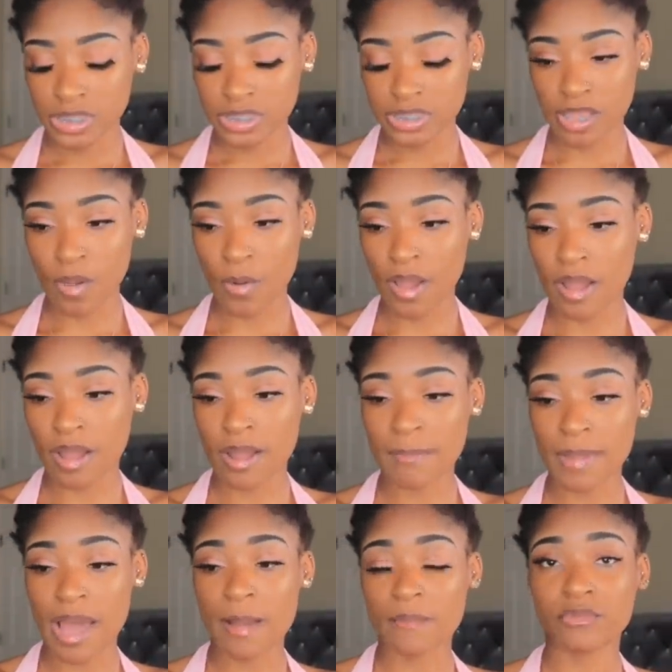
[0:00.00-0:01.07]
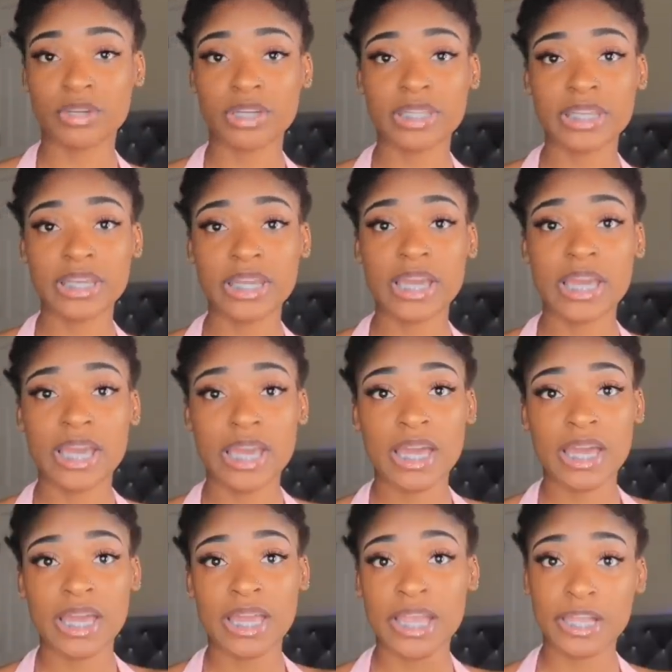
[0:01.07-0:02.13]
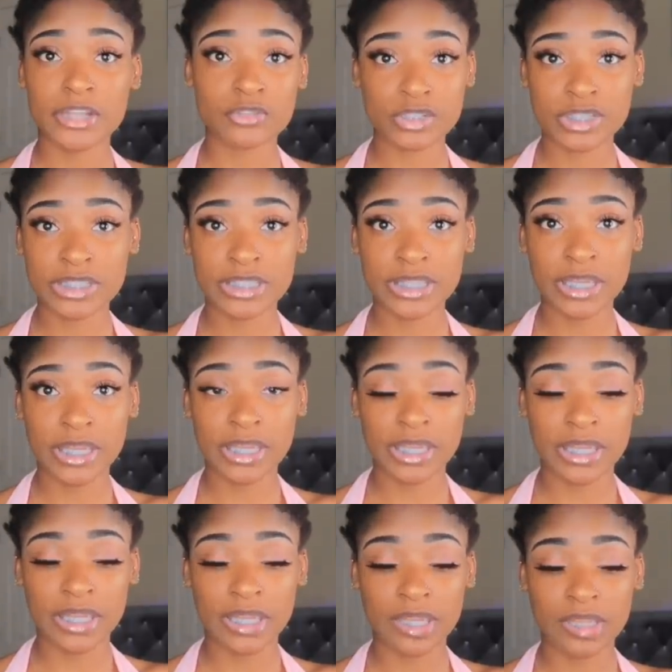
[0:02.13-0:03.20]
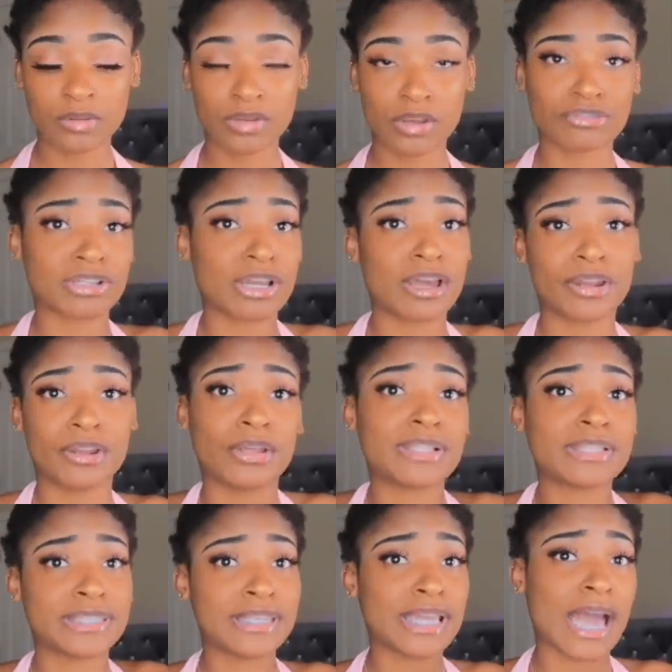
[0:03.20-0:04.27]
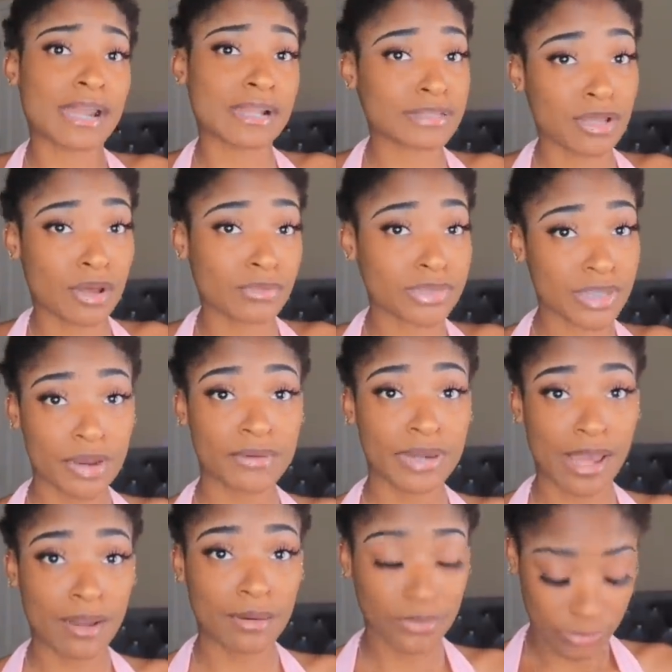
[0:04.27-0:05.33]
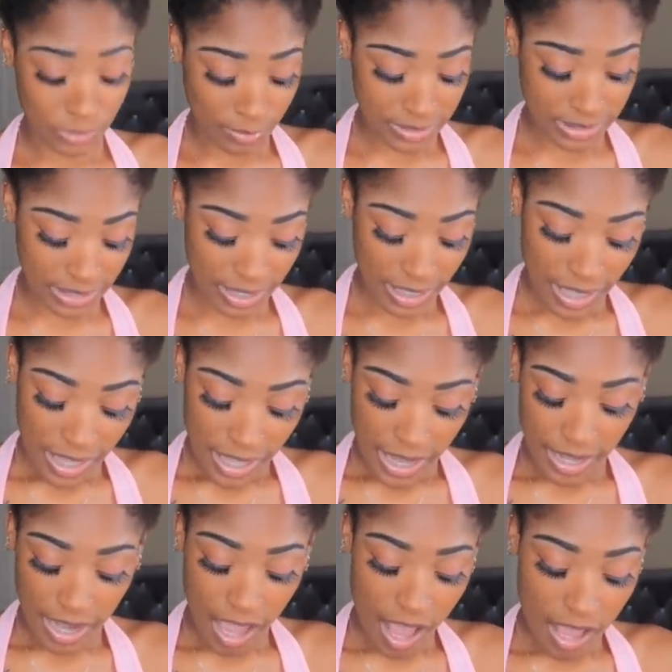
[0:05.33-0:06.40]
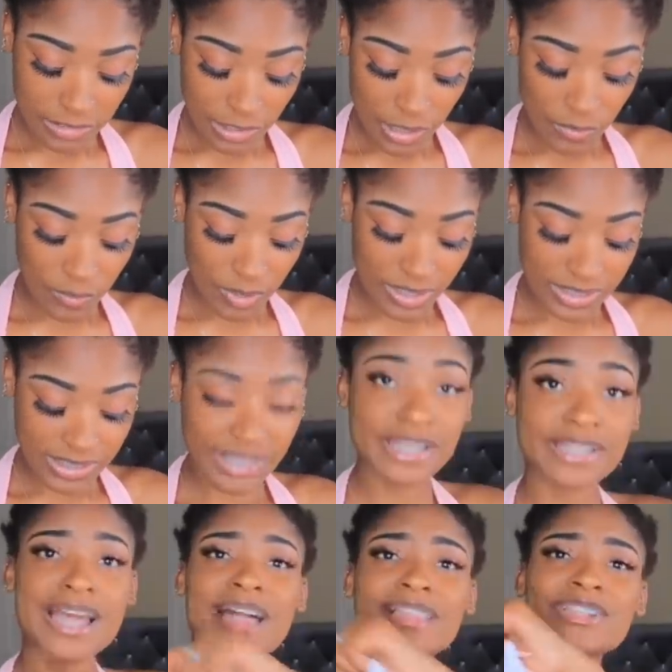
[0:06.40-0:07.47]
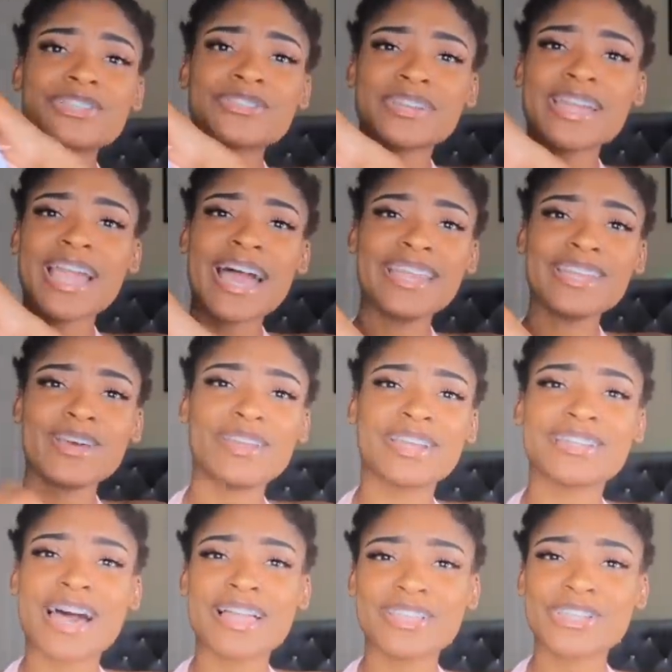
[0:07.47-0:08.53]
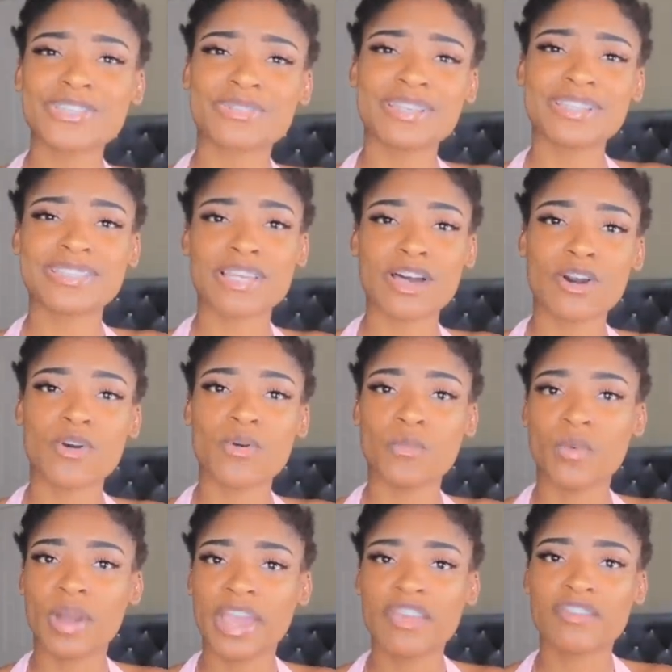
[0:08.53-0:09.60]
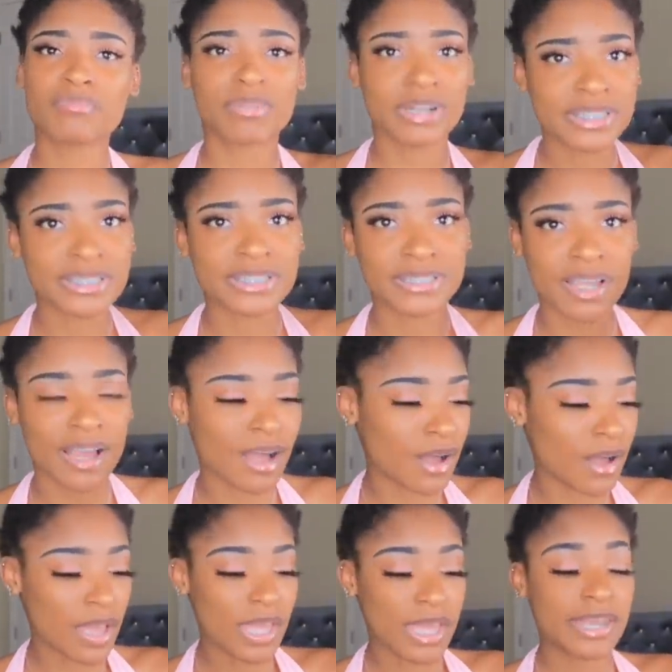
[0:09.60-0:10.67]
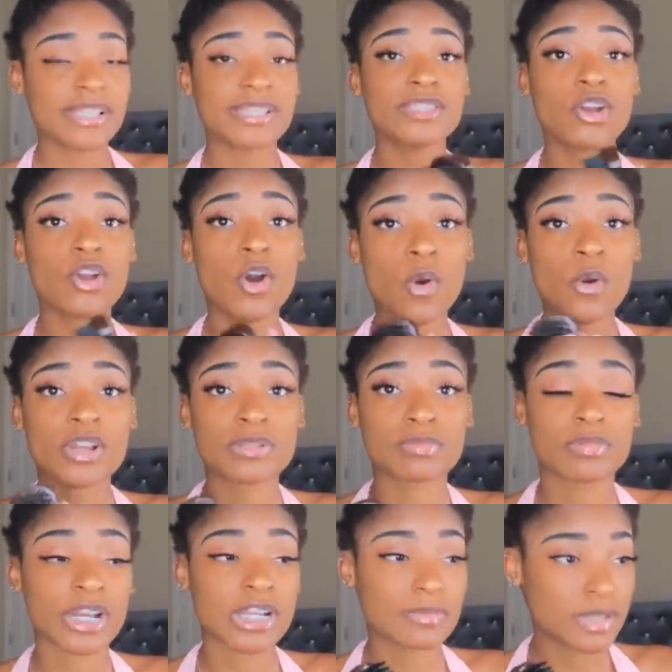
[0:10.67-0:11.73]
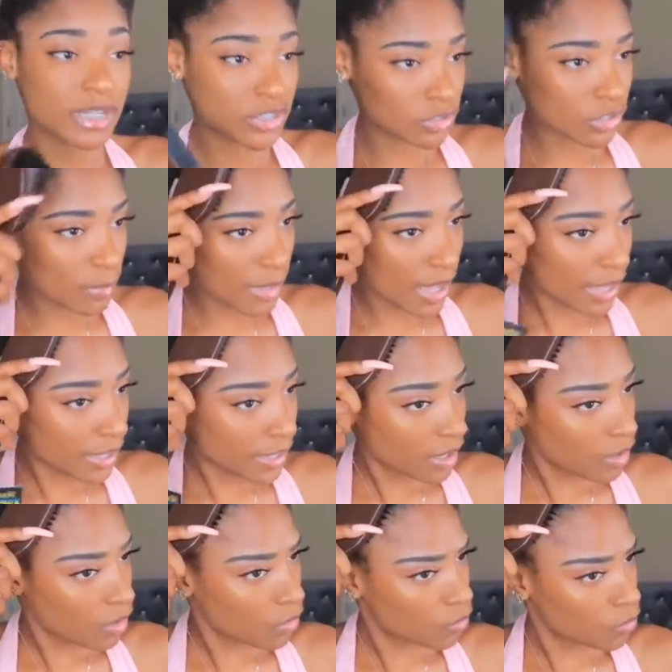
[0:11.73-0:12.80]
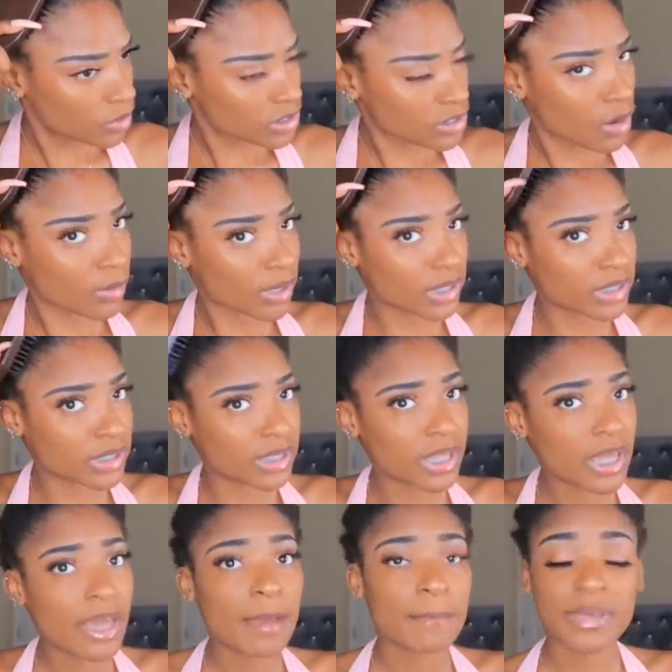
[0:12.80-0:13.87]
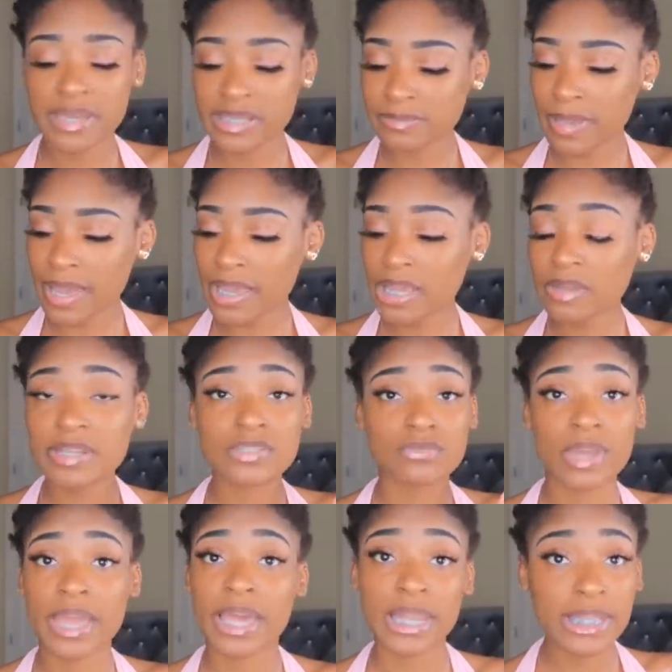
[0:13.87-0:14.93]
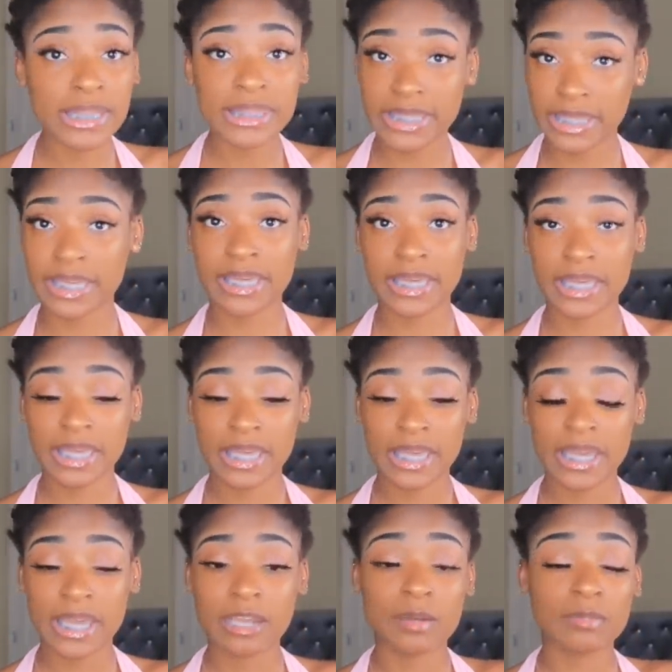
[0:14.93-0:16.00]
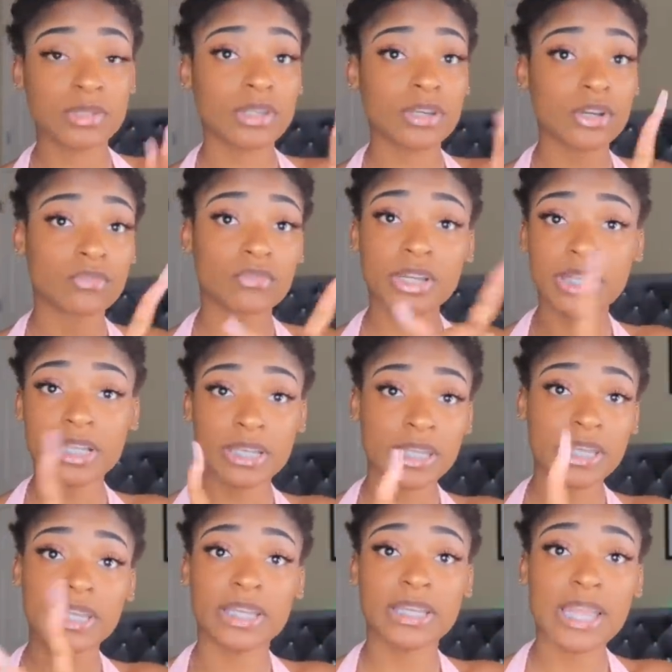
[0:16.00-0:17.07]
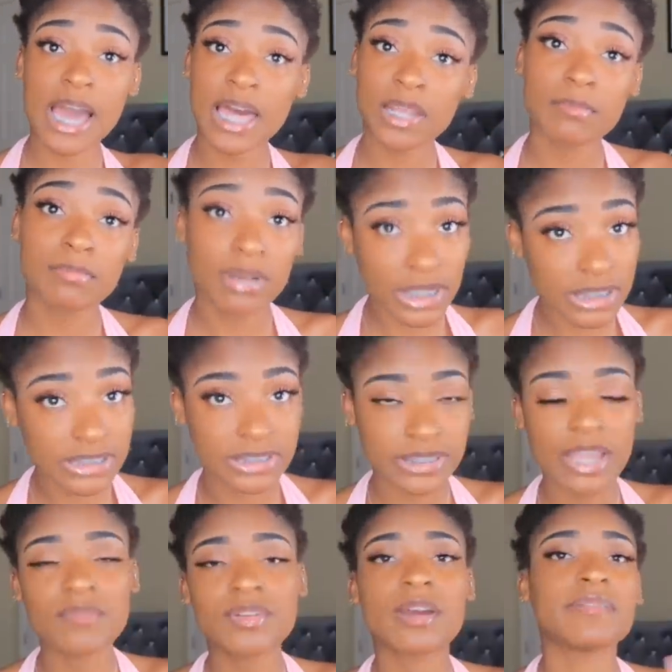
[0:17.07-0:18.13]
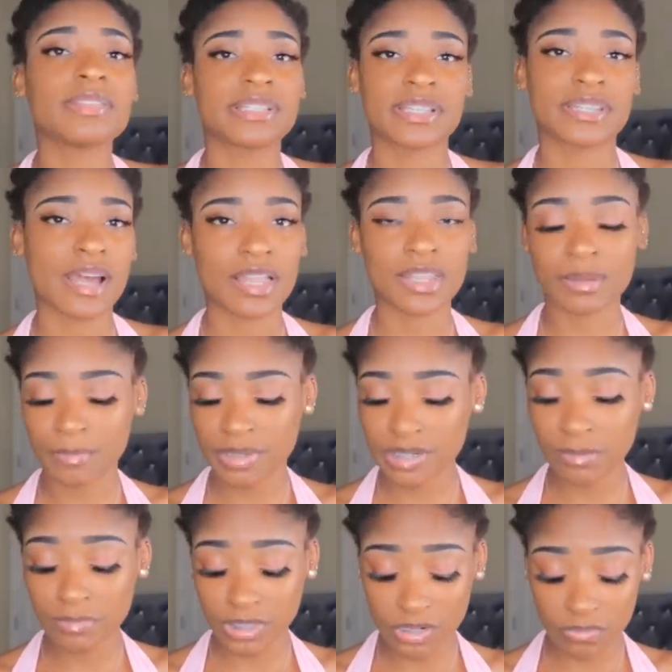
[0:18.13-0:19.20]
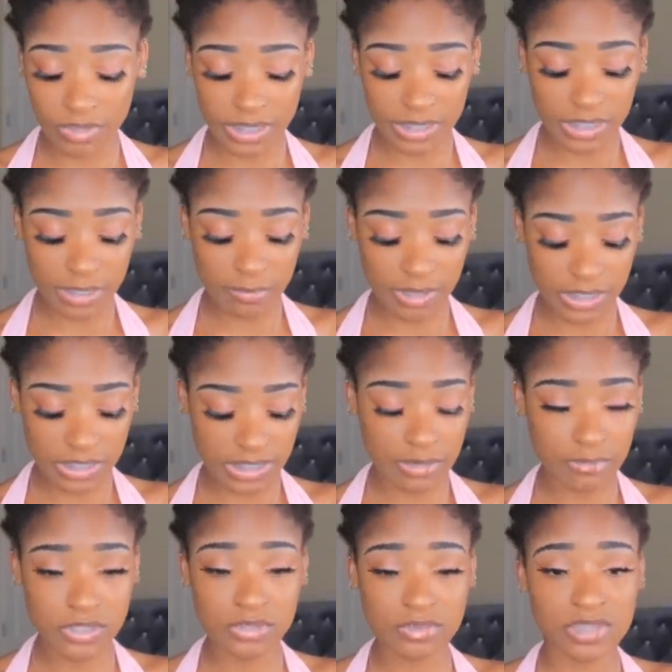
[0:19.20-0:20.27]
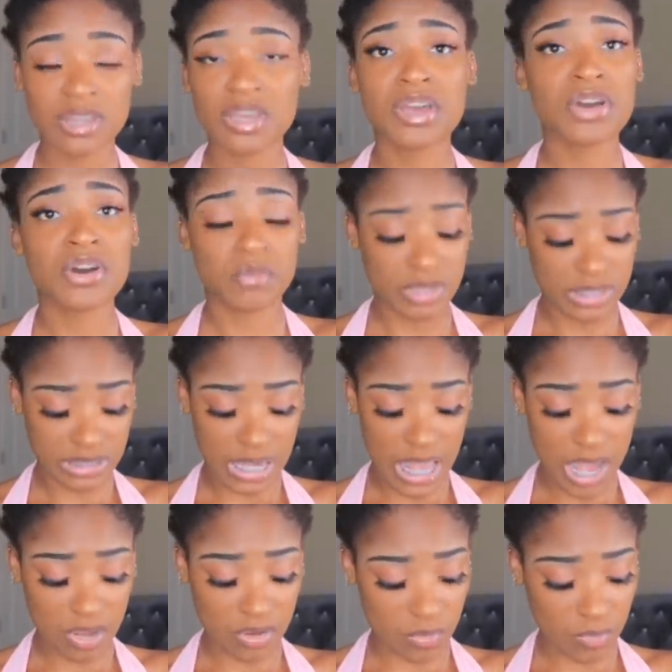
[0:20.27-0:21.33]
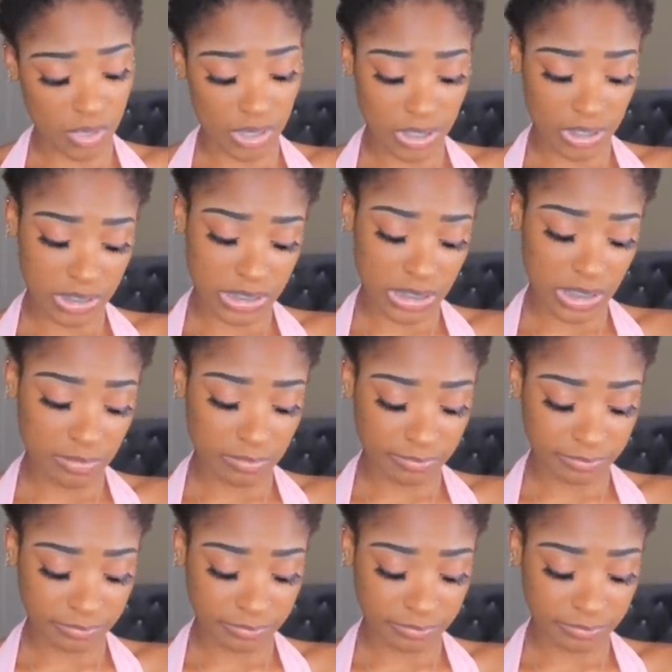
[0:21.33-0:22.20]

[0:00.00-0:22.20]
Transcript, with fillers: So um, I'm really interested in you know trying to see how this gonna turn out you know what i'm saying and i also see the dollar tree i didn't know the dollar tree sold wave brushes y'all this is the coarse brush because you know my hair oh this gonna work good because my hair is hella thick and them little rinky dinky dollar brushes, even though everything's a dollar, but them little rinky dinky brushes they was using was not gonna work. See?